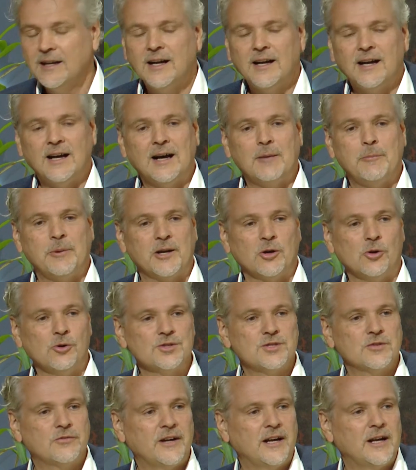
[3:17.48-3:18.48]
but
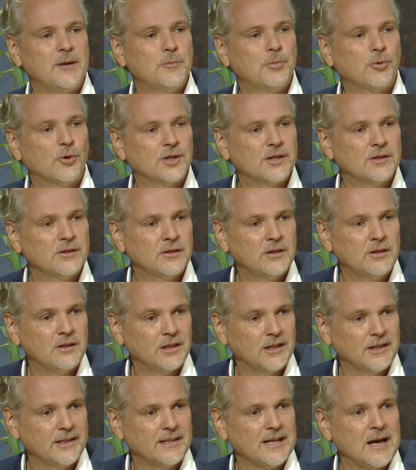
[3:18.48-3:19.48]
also very
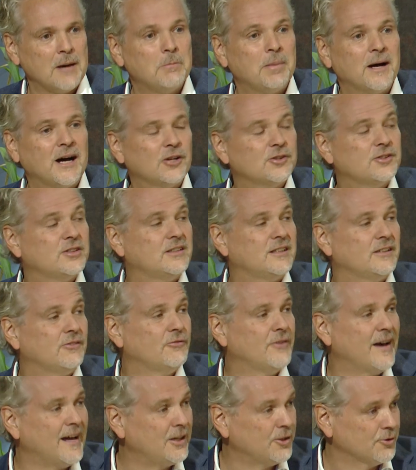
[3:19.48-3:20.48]
importantly about the
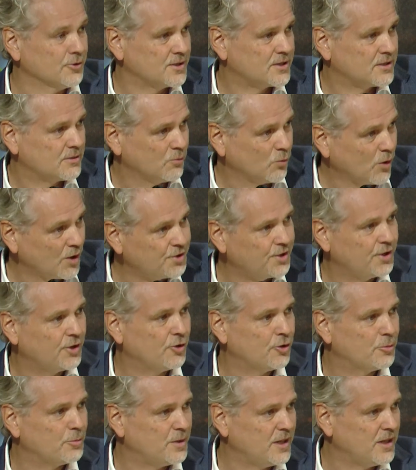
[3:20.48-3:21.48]
values, what the
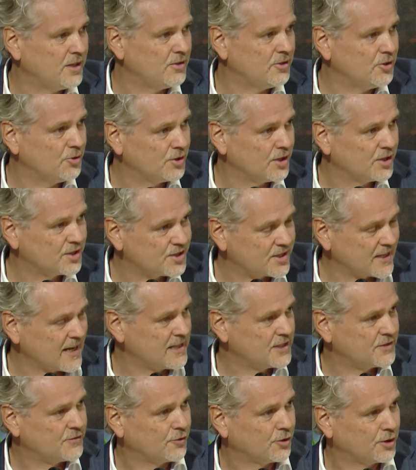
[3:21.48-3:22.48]
European Union
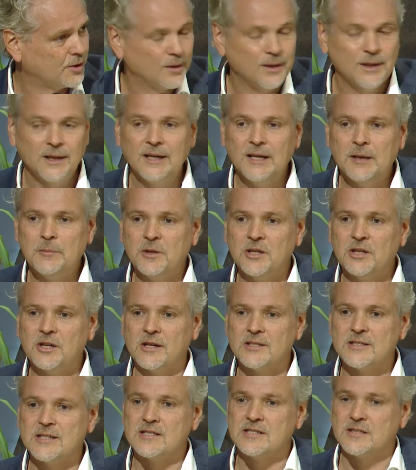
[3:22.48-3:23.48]
stands for.
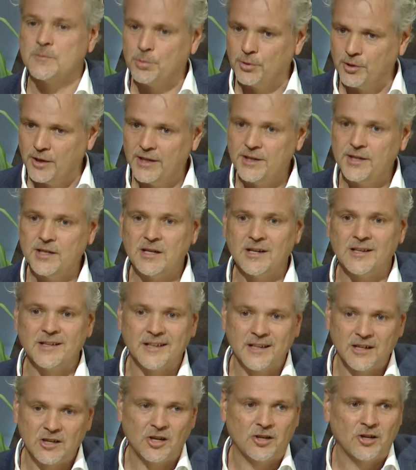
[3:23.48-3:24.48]
Because it's a political
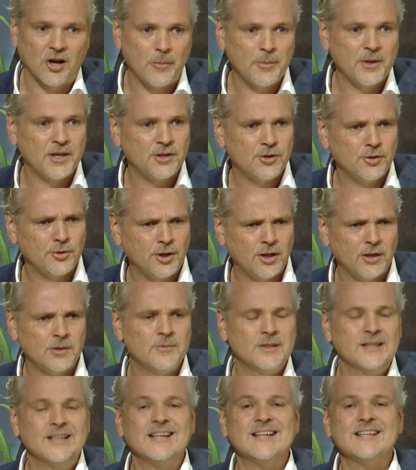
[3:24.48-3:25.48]
and economic union,
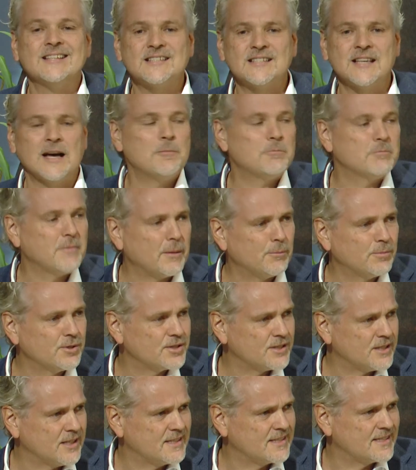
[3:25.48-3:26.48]
some member
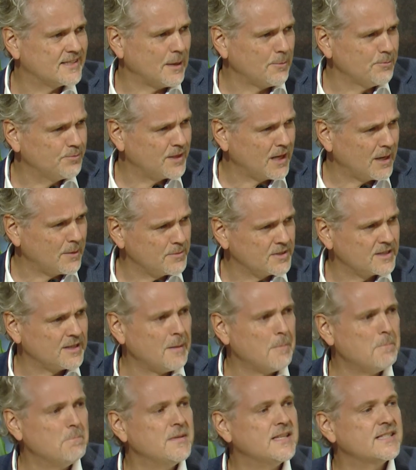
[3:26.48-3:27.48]
states sometimes
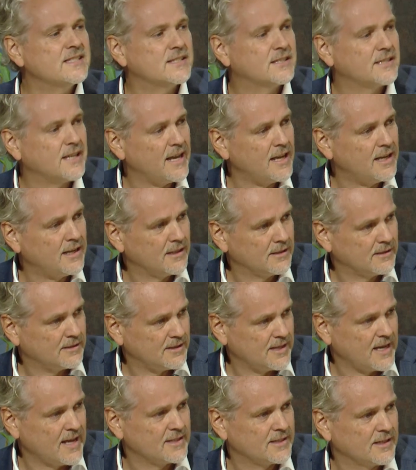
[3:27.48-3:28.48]
mistake it
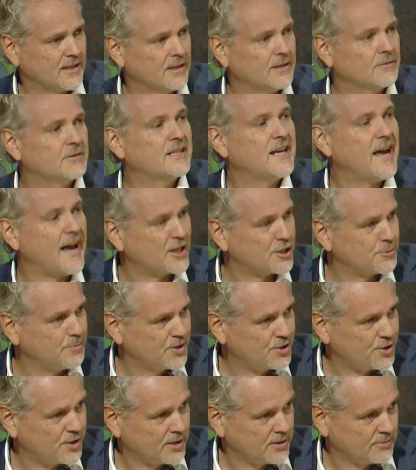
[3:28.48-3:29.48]
as a cash
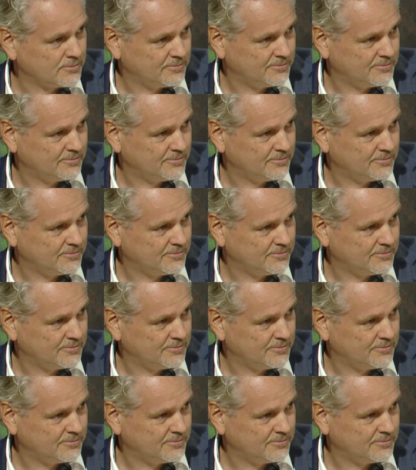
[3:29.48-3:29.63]
machine,